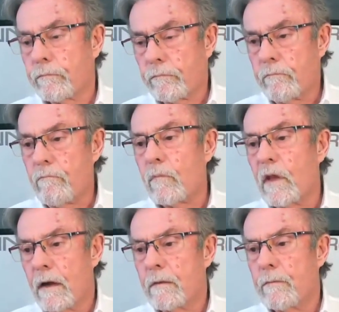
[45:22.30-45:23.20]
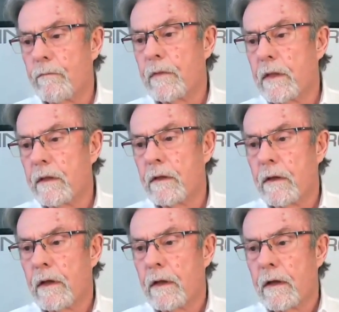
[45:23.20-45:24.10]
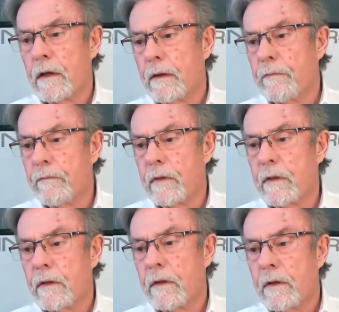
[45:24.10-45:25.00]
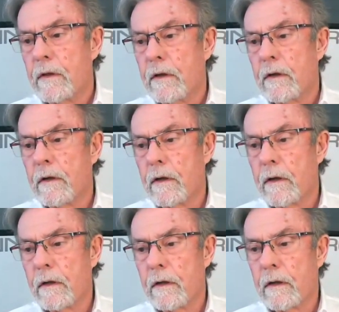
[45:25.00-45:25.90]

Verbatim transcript: like a 2015 or S550 into a Fox?